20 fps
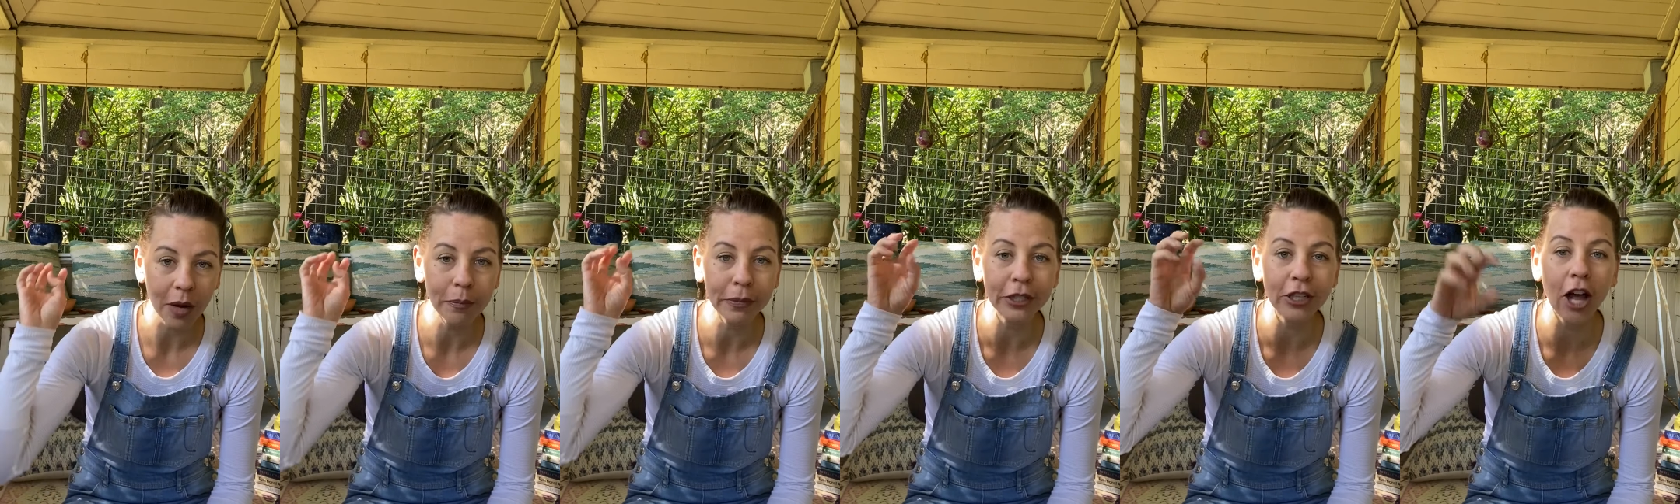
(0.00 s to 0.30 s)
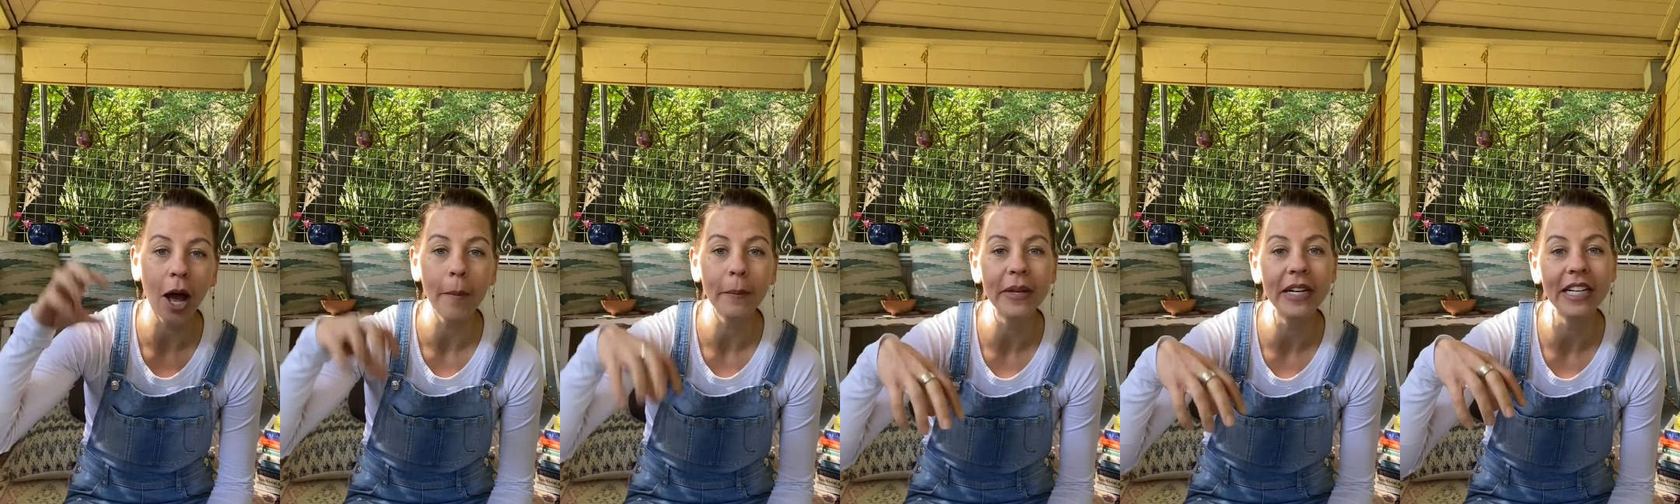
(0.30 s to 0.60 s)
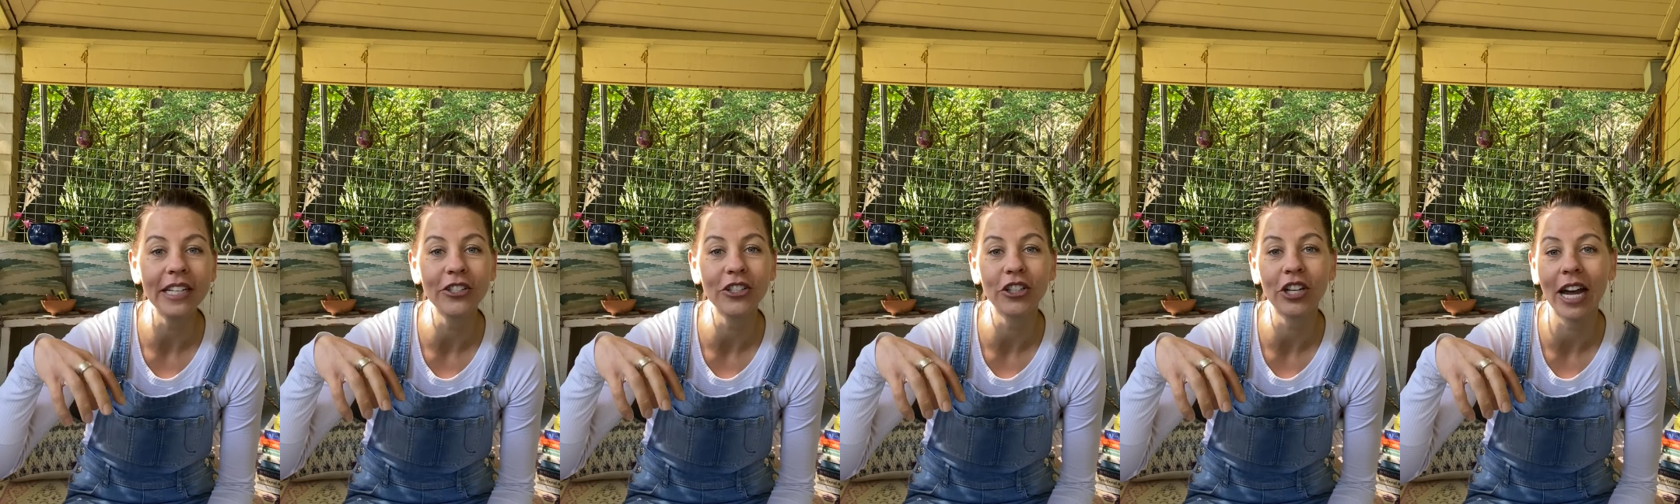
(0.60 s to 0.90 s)
Plop it
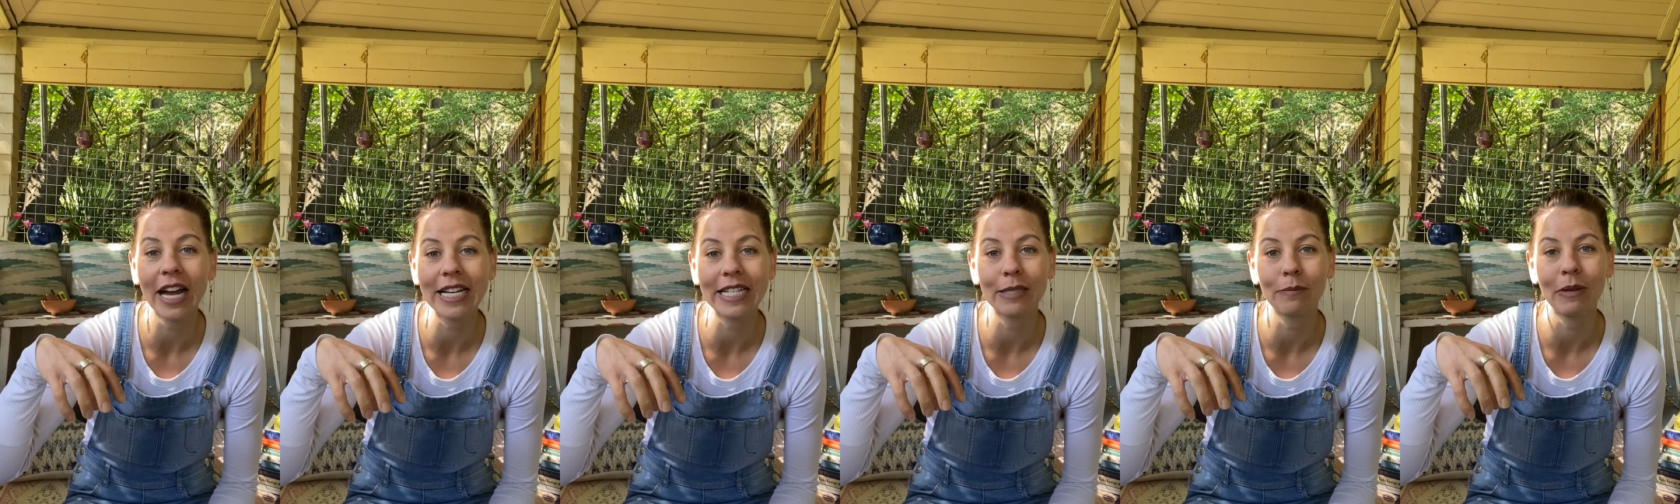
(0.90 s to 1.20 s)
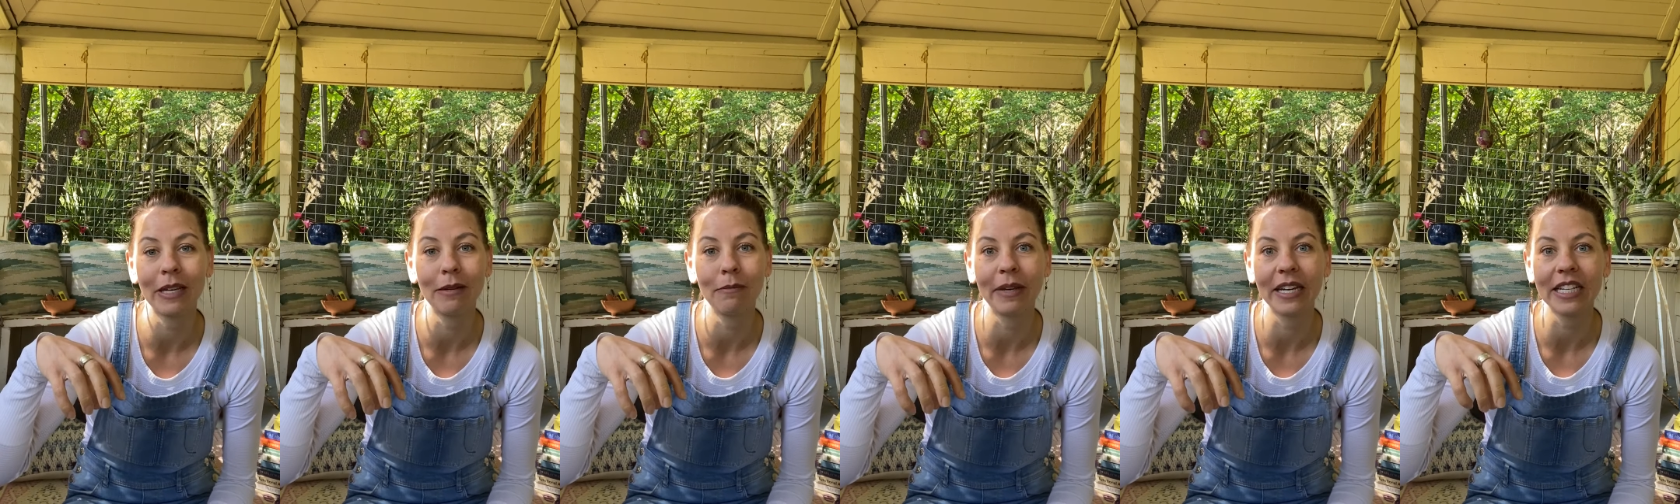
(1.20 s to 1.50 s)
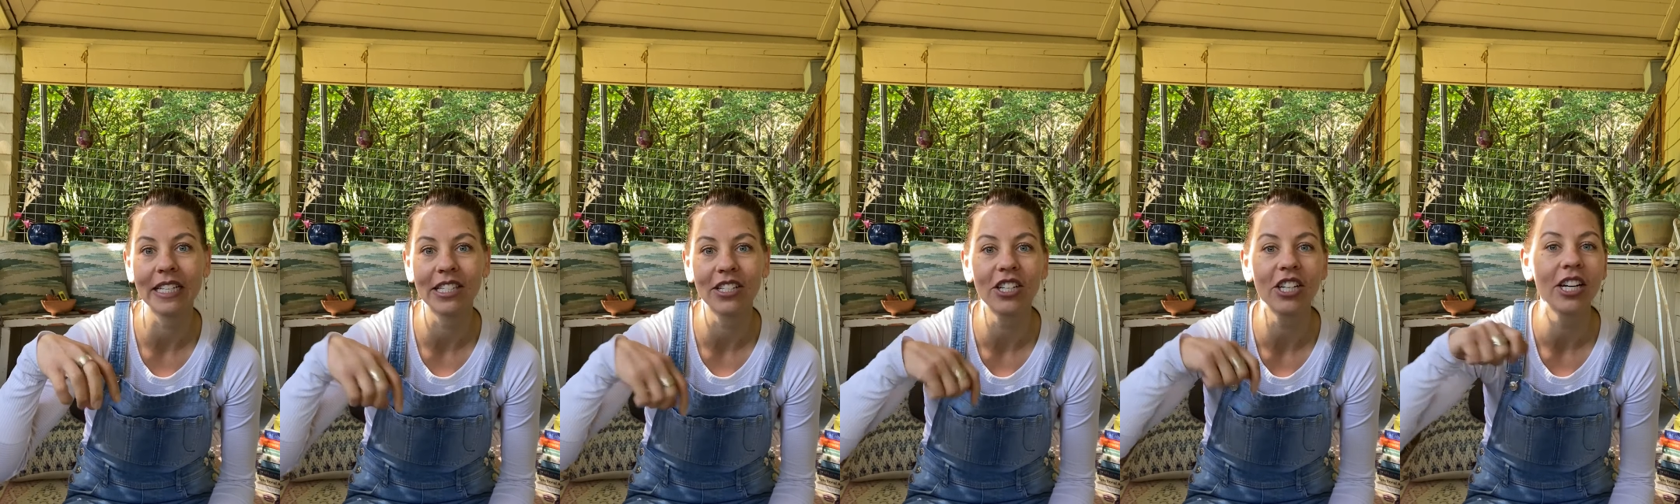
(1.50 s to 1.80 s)
in your high-speed
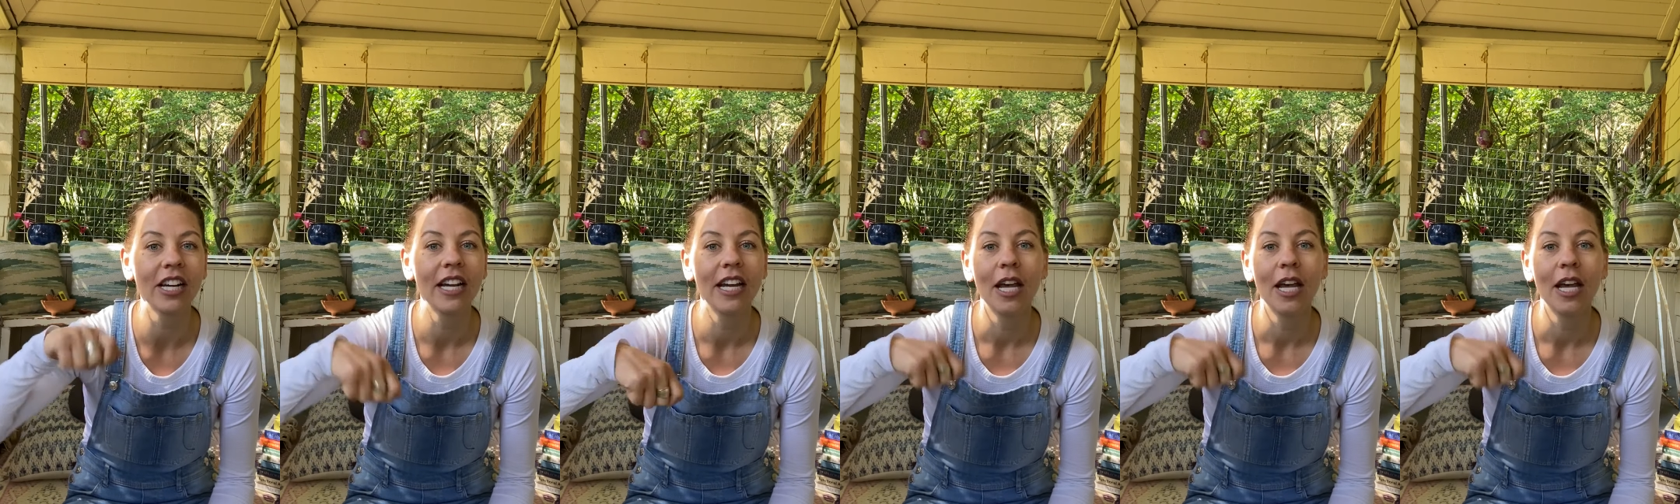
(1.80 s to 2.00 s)
mixer,